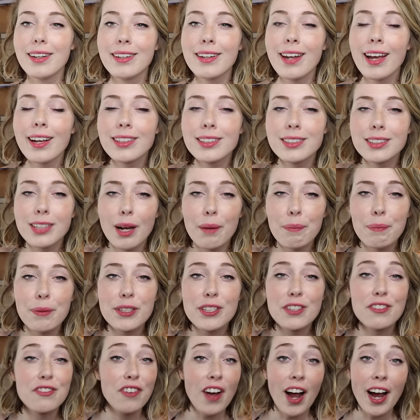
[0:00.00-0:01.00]
Next up
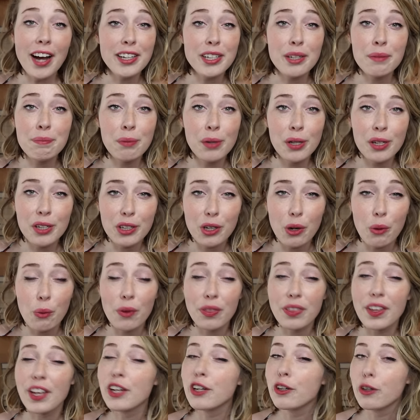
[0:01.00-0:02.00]
is find a book
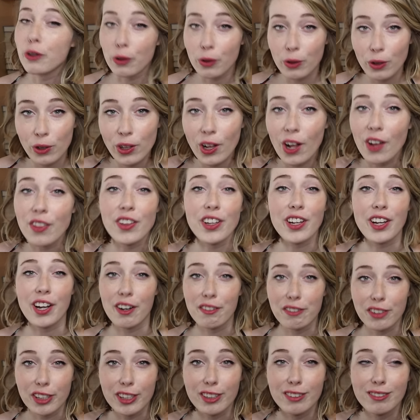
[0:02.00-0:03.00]
with a girl on the
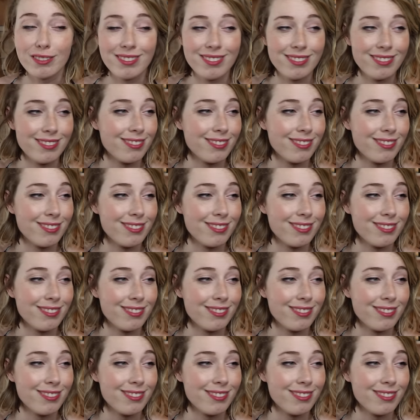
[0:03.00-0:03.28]
cover.